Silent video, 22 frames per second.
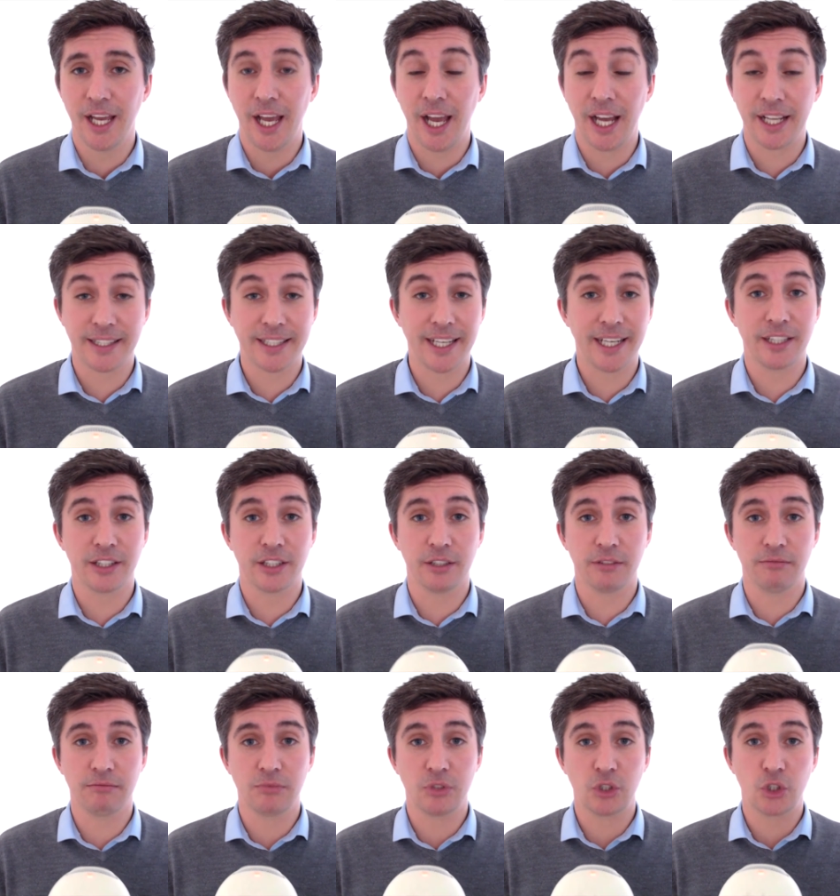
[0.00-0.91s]
a date
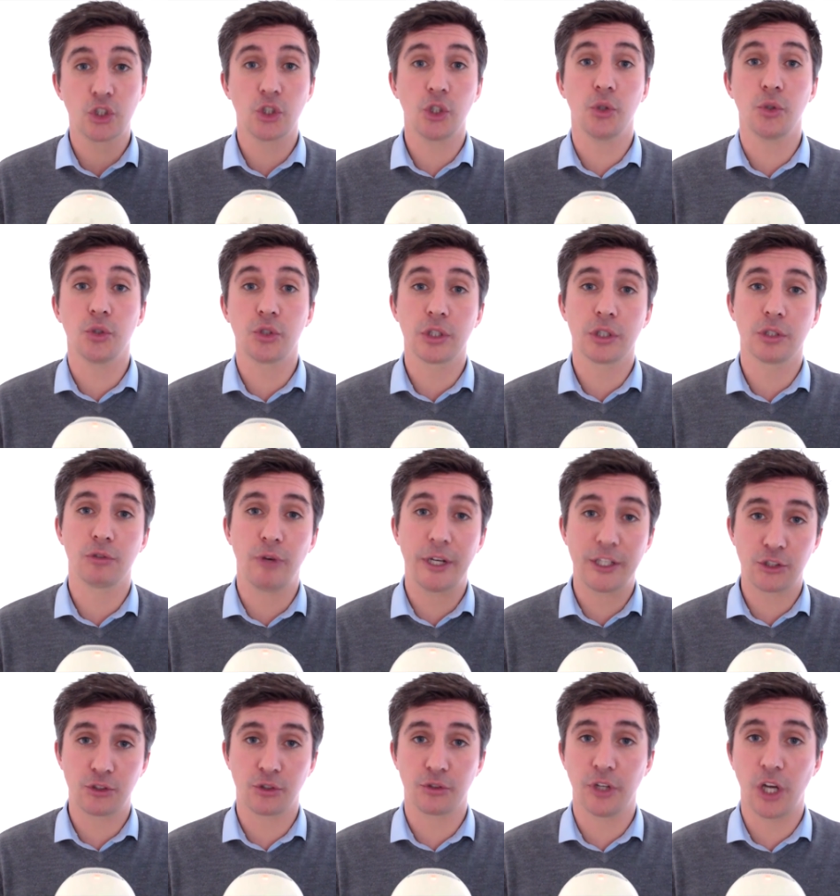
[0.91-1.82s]
that suits the
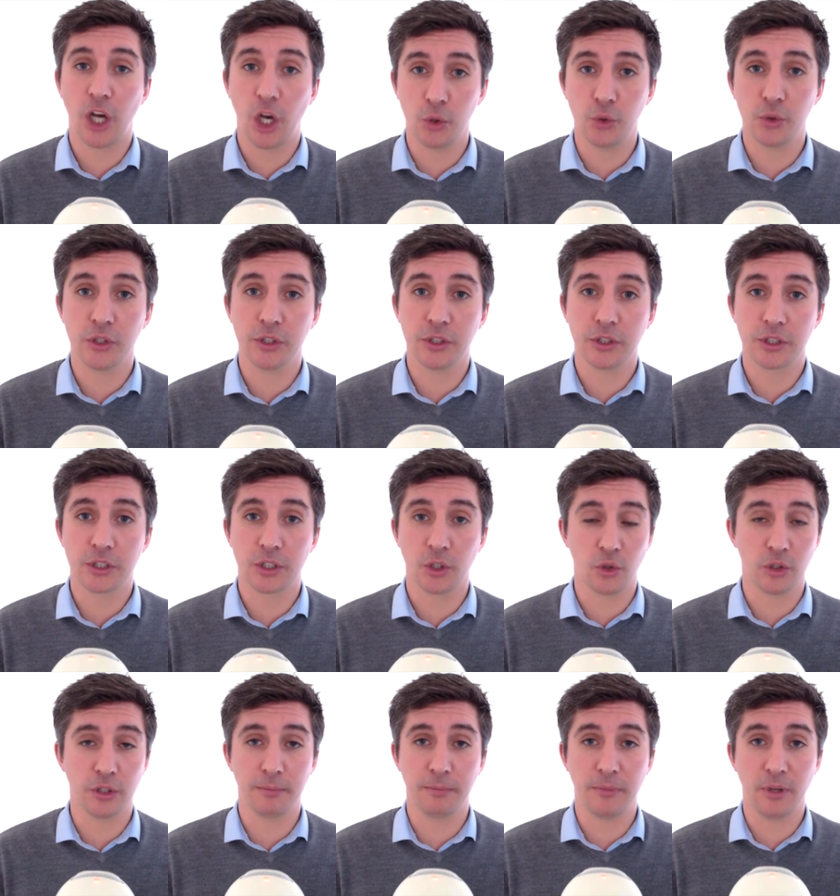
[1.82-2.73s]
restaurant owners
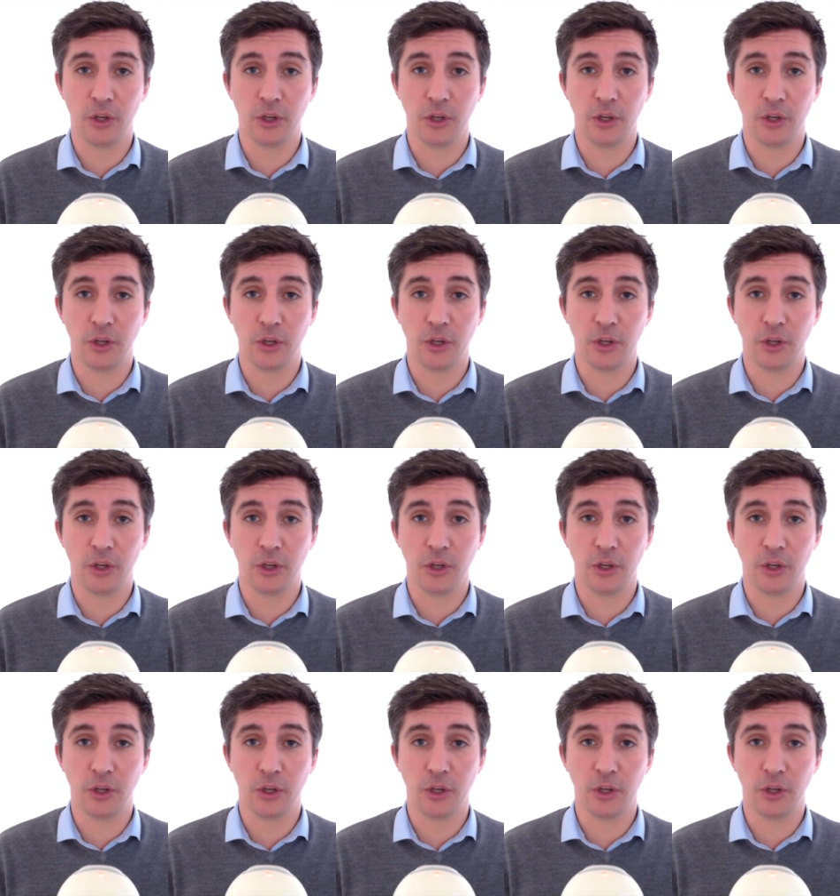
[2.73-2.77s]
or the,